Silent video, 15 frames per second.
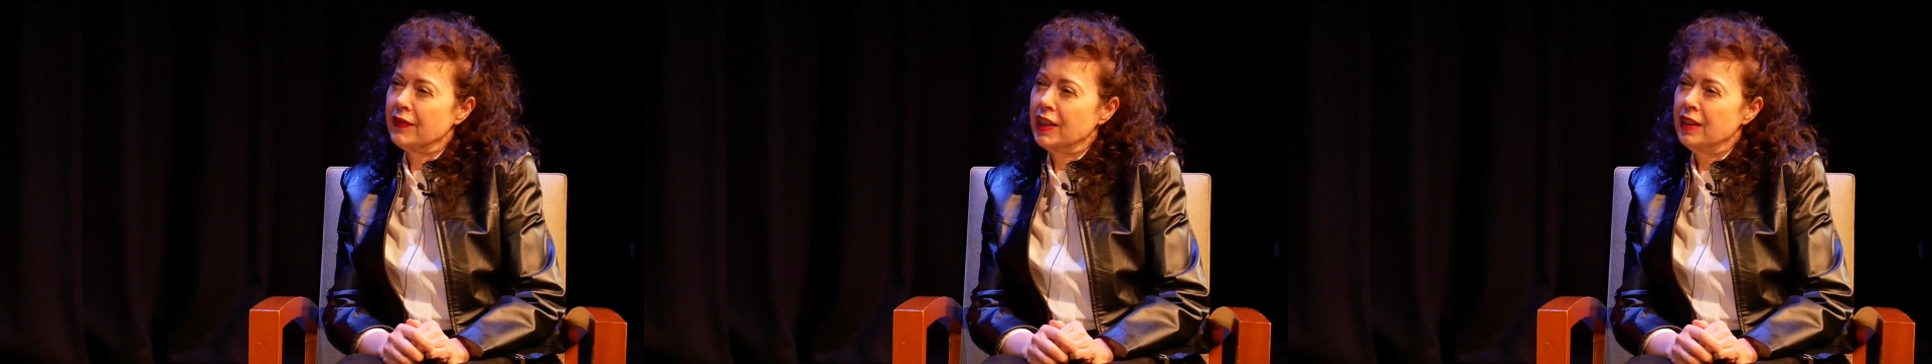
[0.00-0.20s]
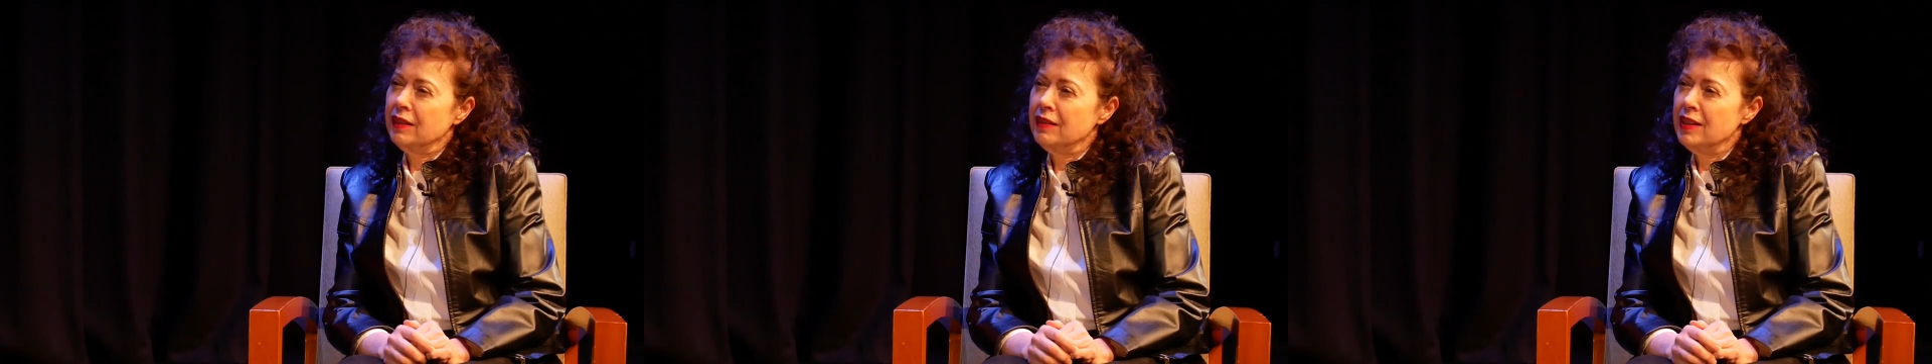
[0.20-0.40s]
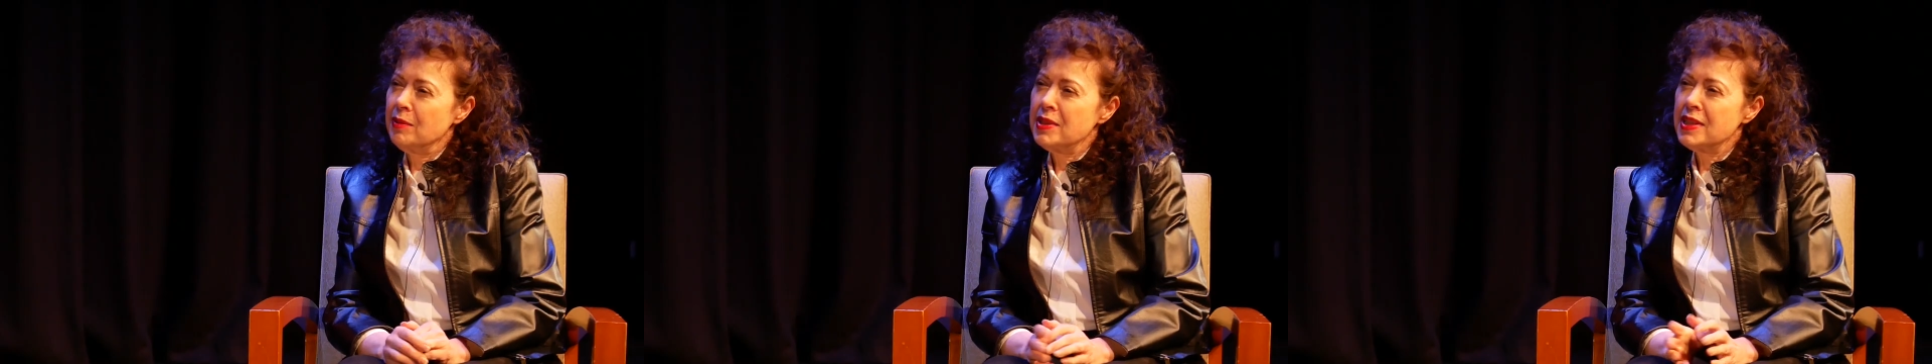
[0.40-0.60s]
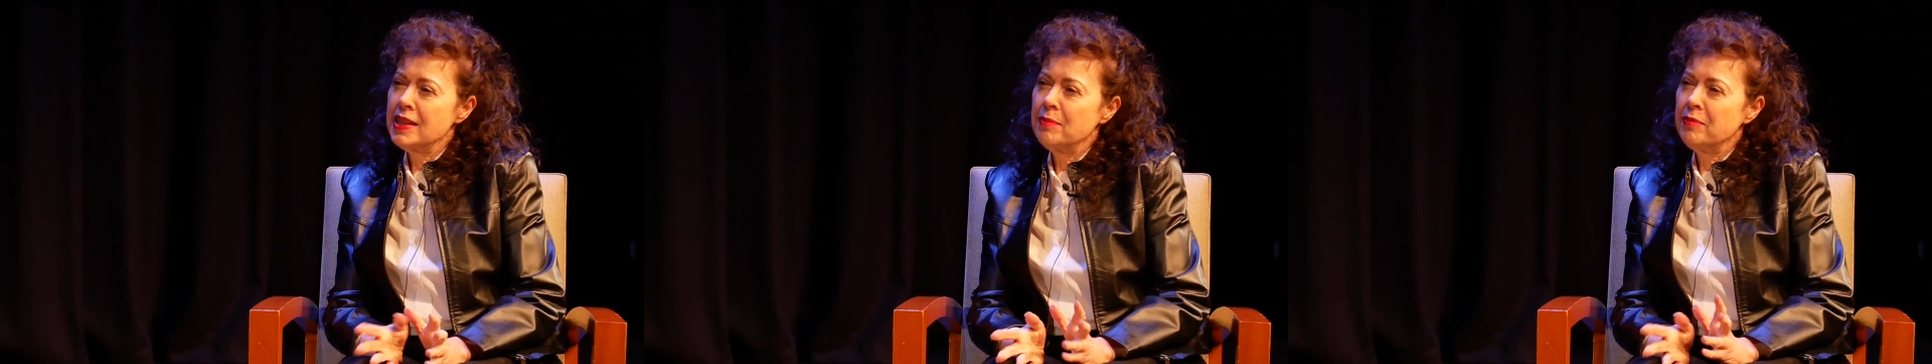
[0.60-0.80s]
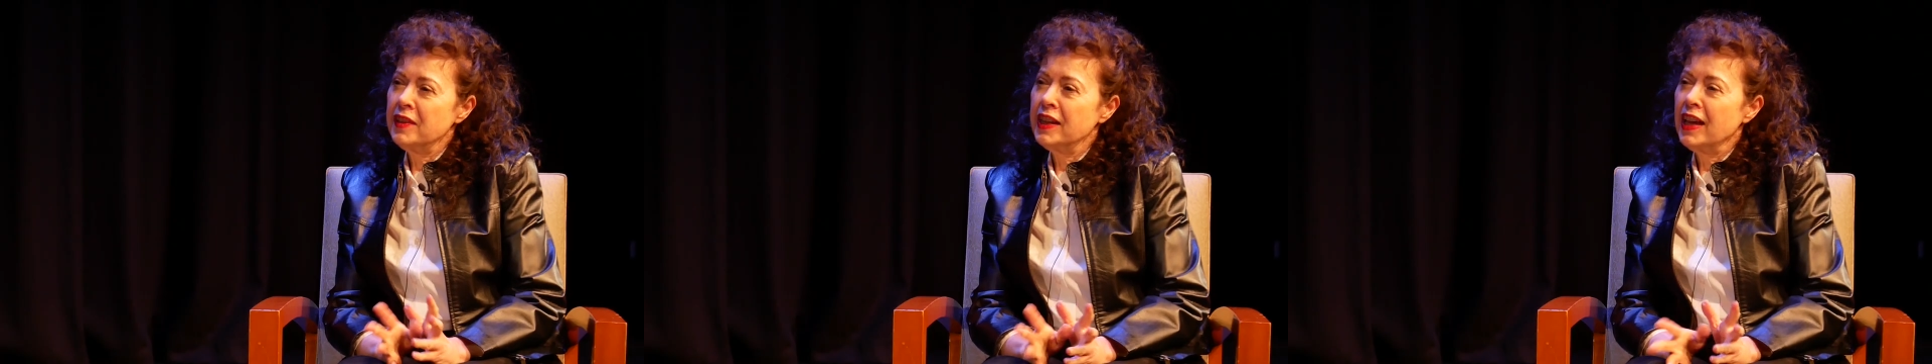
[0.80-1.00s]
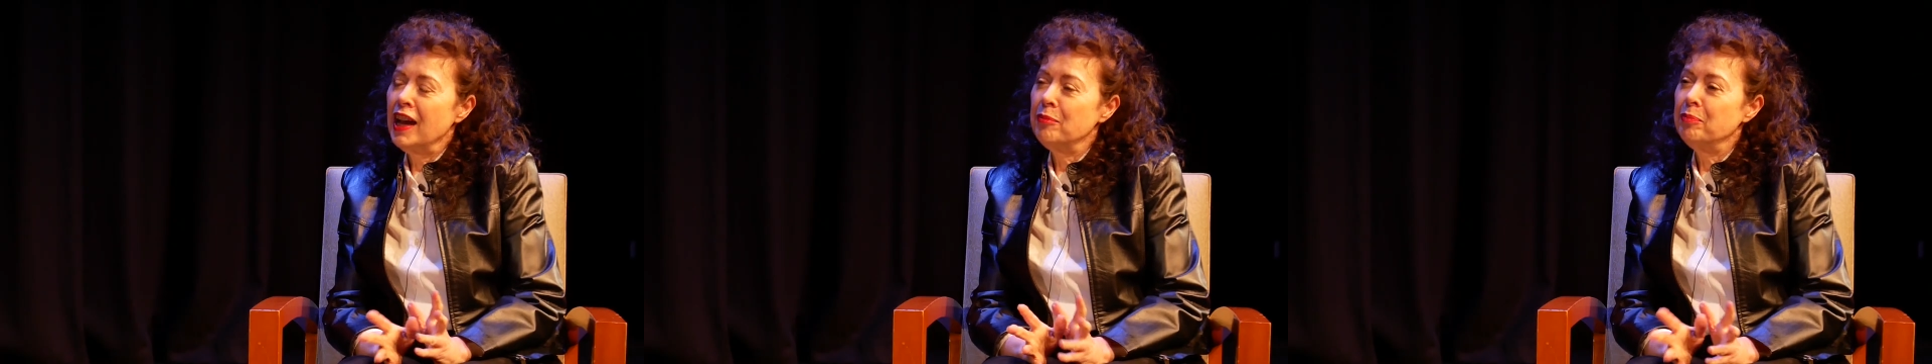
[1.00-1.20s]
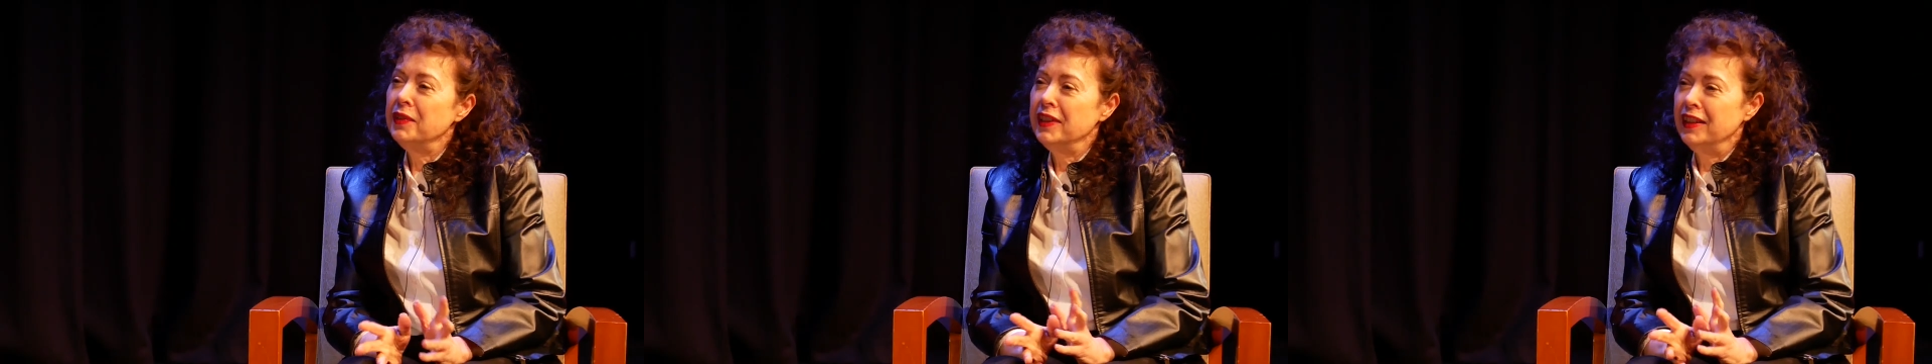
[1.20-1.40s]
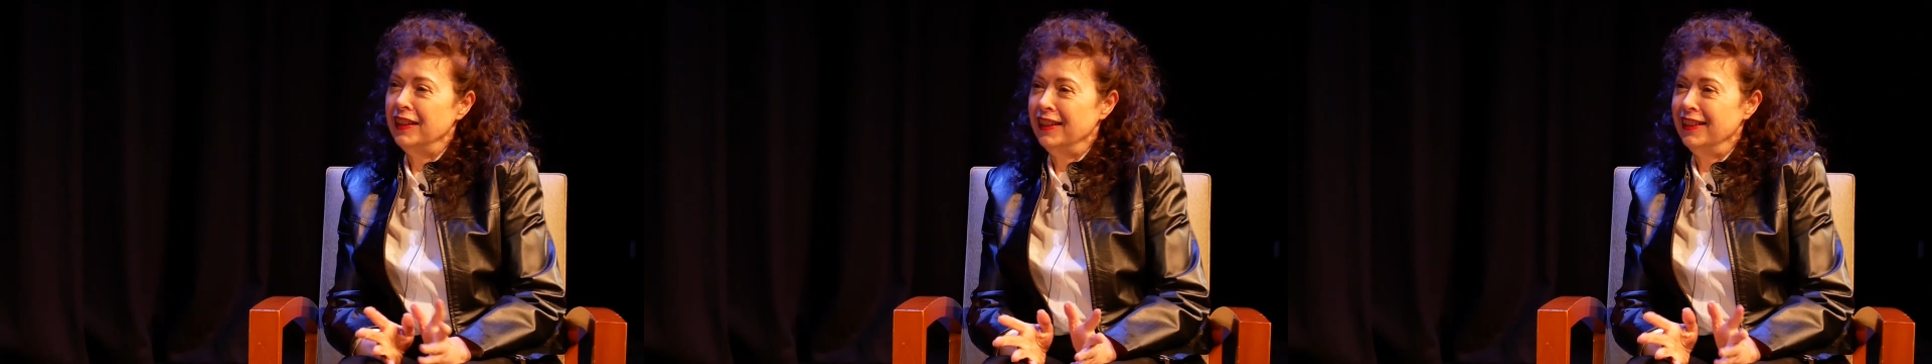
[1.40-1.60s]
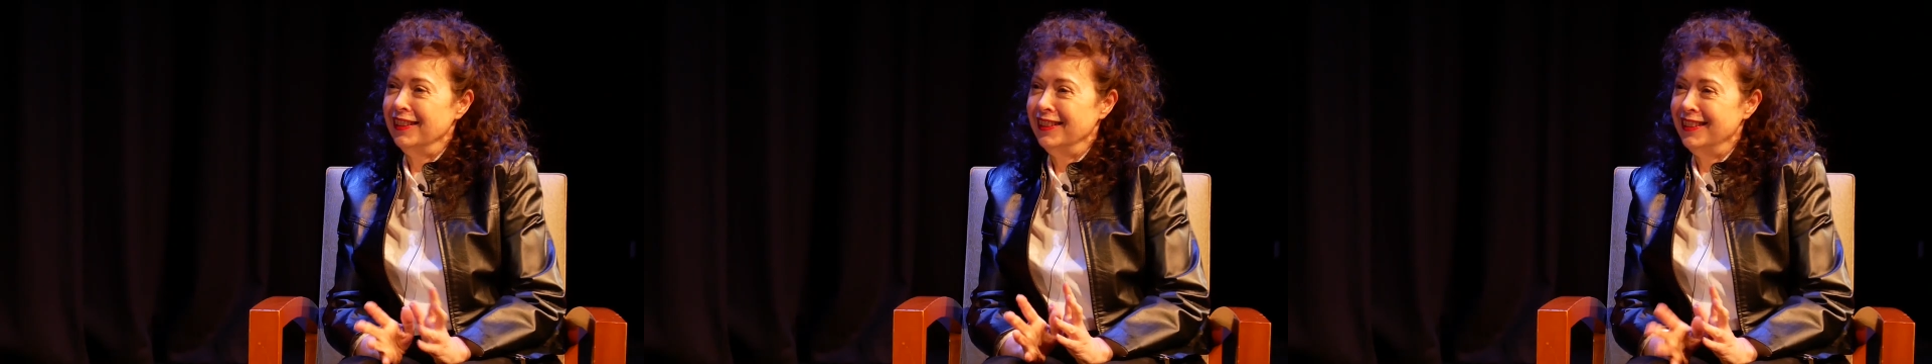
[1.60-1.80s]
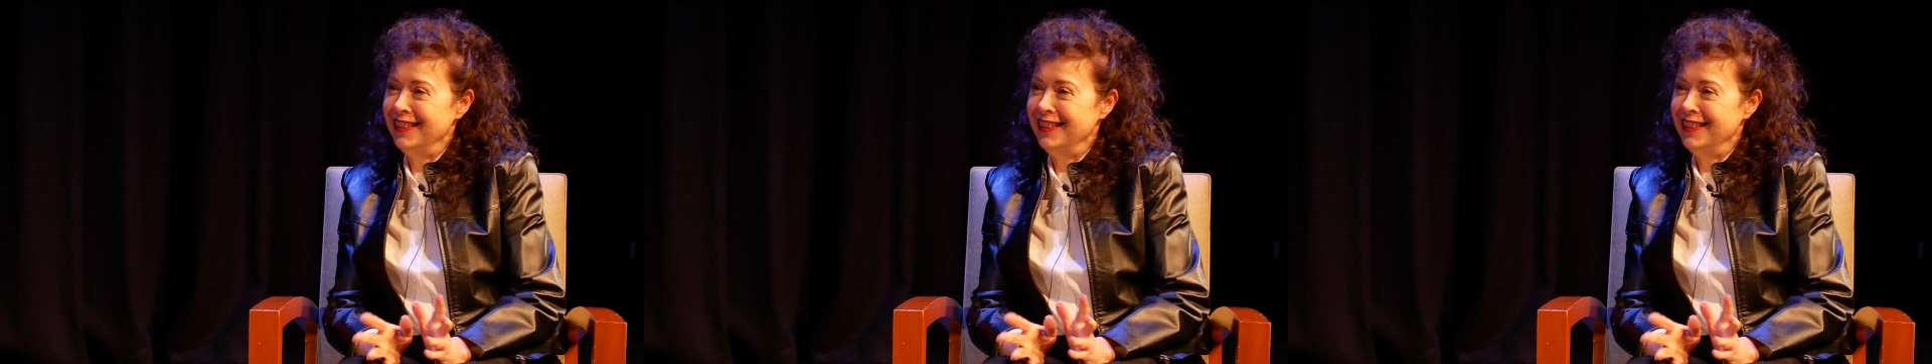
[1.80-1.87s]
There was something happening